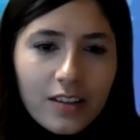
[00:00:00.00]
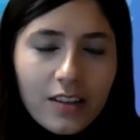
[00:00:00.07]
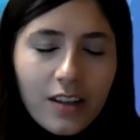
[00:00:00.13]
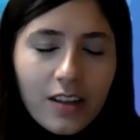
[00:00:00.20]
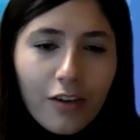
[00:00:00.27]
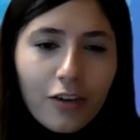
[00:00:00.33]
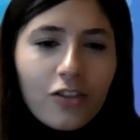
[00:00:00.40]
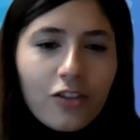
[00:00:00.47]

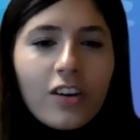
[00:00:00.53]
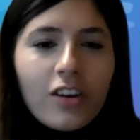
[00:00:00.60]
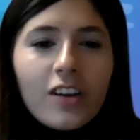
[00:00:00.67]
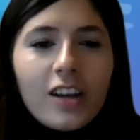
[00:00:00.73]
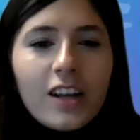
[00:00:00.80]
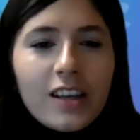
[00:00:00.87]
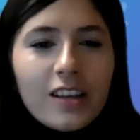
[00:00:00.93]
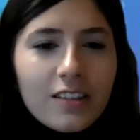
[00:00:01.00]

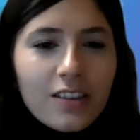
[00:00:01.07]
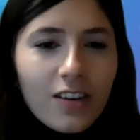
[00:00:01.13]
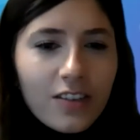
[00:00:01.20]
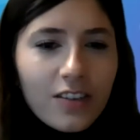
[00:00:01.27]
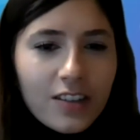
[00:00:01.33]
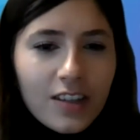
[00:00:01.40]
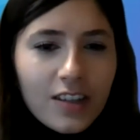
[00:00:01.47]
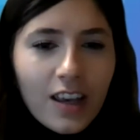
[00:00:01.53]
Sarajan is
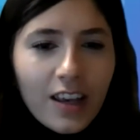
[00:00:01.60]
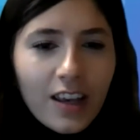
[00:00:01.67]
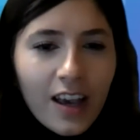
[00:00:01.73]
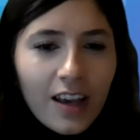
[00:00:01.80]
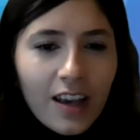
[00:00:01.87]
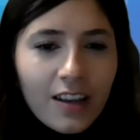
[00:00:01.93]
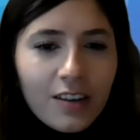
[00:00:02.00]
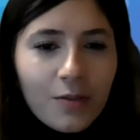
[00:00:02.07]
asking,
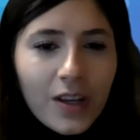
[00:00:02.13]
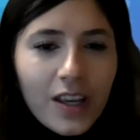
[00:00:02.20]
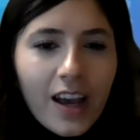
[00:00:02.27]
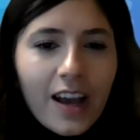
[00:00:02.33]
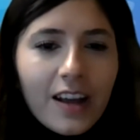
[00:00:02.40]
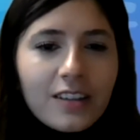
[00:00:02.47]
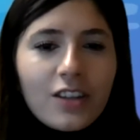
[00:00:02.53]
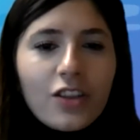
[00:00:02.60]
can we
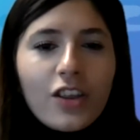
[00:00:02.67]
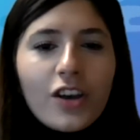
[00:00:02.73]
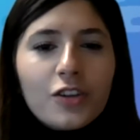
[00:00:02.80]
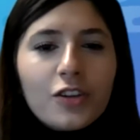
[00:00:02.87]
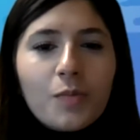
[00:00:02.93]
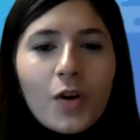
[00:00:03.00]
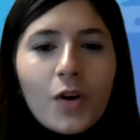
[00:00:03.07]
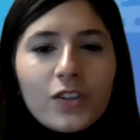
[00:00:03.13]
add
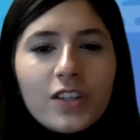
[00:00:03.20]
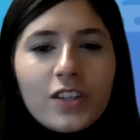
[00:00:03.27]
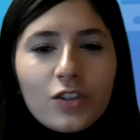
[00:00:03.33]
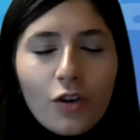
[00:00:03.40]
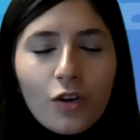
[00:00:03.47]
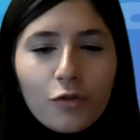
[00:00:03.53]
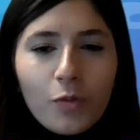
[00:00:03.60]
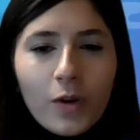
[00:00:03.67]
third-party
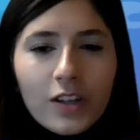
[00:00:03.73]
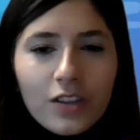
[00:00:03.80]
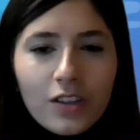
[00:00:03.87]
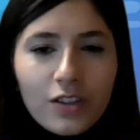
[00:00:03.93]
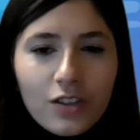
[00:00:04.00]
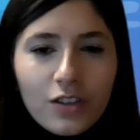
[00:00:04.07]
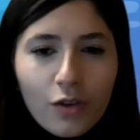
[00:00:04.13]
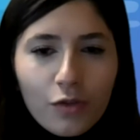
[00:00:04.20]
software to the
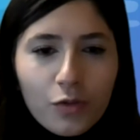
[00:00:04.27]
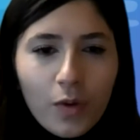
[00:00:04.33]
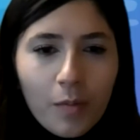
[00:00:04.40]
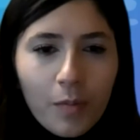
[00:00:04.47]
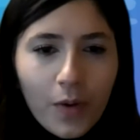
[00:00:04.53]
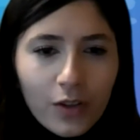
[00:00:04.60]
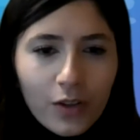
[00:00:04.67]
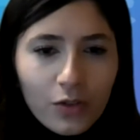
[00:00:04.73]
software
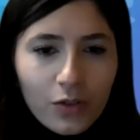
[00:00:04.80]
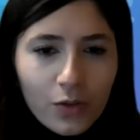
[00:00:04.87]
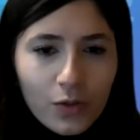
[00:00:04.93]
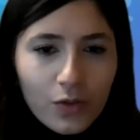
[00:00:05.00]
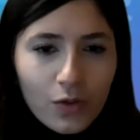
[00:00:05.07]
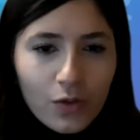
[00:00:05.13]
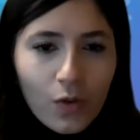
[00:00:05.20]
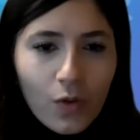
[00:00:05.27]

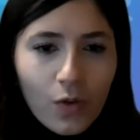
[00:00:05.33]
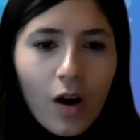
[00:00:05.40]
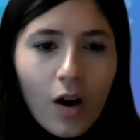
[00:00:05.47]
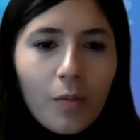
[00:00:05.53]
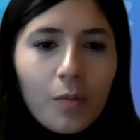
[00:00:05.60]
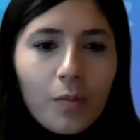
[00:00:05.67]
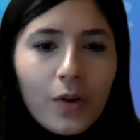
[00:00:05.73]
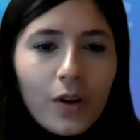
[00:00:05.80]
bundles or
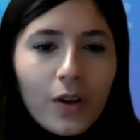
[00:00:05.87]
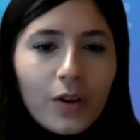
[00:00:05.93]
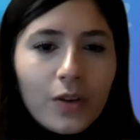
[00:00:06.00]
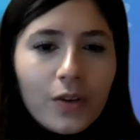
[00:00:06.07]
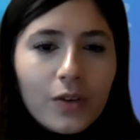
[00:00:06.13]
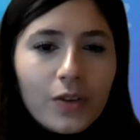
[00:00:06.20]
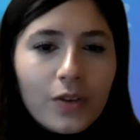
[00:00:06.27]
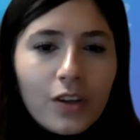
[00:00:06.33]

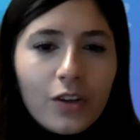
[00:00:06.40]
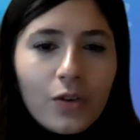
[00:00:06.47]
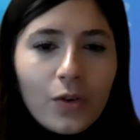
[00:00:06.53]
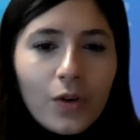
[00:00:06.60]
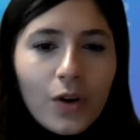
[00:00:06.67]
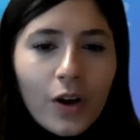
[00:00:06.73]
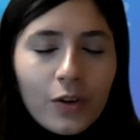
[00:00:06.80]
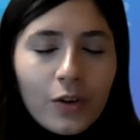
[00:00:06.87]
upload
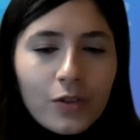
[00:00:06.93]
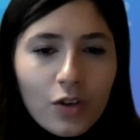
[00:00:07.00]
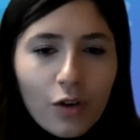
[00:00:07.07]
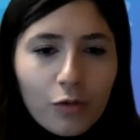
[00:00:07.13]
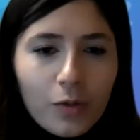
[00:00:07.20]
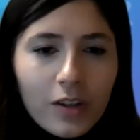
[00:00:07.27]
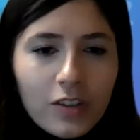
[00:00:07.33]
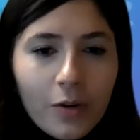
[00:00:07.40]
your own
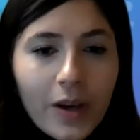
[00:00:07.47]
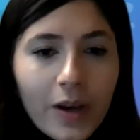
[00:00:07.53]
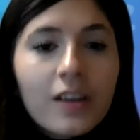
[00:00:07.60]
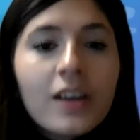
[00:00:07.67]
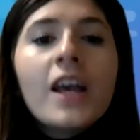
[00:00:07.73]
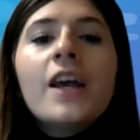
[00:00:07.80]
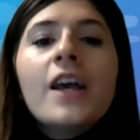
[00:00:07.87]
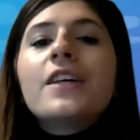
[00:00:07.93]
software to it?
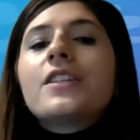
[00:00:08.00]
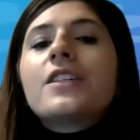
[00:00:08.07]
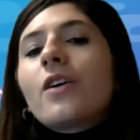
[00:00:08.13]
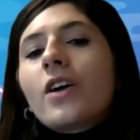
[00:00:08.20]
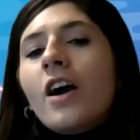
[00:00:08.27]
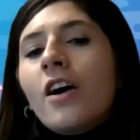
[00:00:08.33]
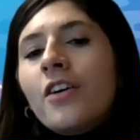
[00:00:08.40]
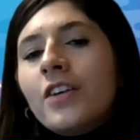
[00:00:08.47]
So
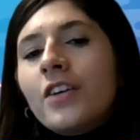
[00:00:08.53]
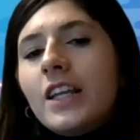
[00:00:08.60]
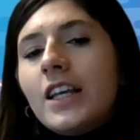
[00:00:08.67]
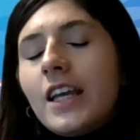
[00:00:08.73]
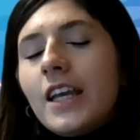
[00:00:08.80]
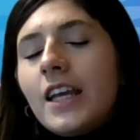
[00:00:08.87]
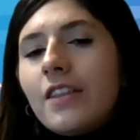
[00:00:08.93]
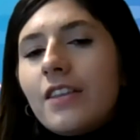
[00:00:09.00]

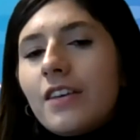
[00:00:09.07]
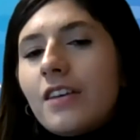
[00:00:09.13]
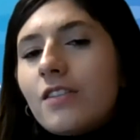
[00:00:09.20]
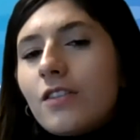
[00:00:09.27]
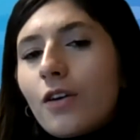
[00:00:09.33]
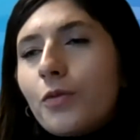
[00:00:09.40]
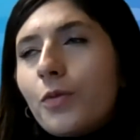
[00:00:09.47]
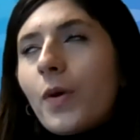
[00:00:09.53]
currently the
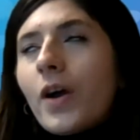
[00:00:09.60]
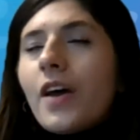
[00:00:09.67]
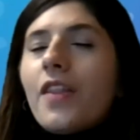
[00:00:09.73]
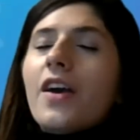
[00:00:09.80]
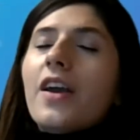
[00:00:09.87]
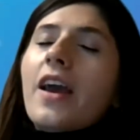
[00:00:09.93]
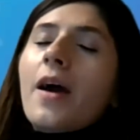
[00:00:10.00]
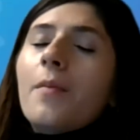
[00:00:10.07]
software
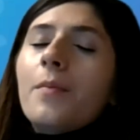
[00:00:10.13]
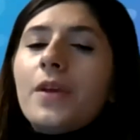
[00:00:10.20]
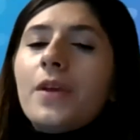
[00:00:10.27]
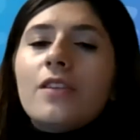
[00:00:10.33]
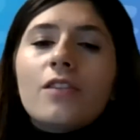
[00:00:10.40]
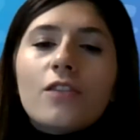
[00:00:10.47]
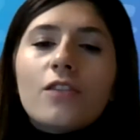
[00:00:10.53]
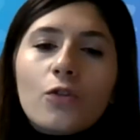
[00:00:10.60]
that can be
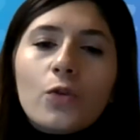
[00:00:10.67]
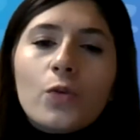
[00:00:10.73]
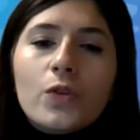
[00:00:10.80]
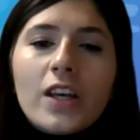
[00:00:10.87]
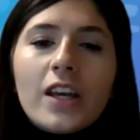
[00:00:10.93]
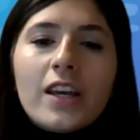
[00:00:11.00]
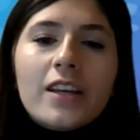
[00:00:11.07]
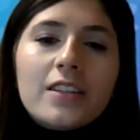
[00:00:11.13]
installed
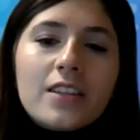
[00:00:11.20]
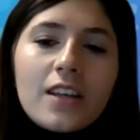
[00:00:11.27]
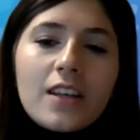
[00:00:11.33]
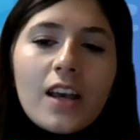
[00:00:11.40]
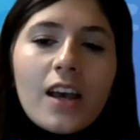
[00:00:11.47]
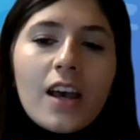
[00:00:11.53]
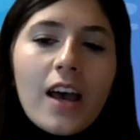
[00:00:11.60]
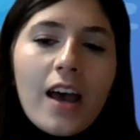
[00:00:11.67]
is
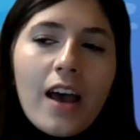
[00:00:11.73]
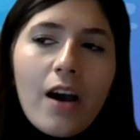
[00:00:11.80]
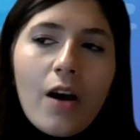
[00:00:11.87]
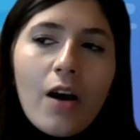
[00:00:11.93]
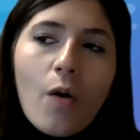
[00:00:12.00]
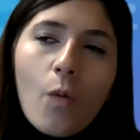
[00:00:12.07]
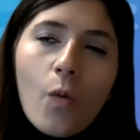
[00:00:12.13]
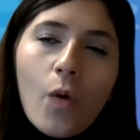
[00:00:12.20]

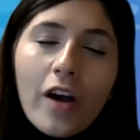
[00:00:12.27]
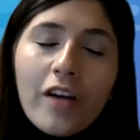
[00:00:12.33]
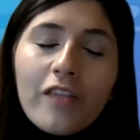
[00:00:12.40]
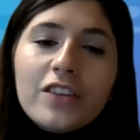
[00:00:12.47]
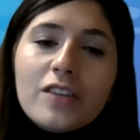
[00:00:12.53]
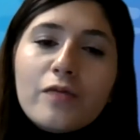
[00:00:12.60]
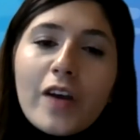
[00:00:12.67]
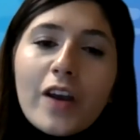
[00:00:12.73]

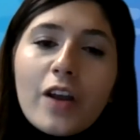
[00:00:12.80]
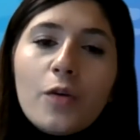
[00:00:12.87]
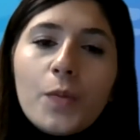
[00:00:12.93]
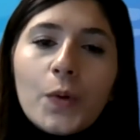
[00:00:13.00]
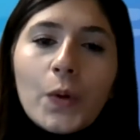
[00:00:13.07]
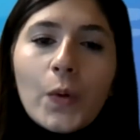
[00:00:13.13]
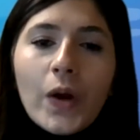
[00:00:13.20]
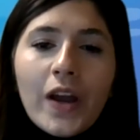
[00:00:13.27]
whatever's
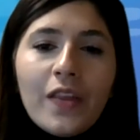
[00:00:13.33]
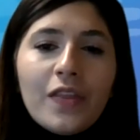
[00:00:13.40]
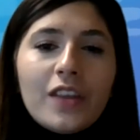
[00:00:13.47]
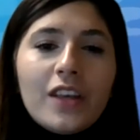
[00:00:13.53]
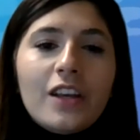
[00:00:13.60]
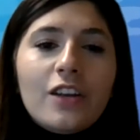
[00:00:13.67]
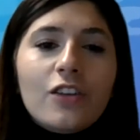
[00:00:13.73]
available in the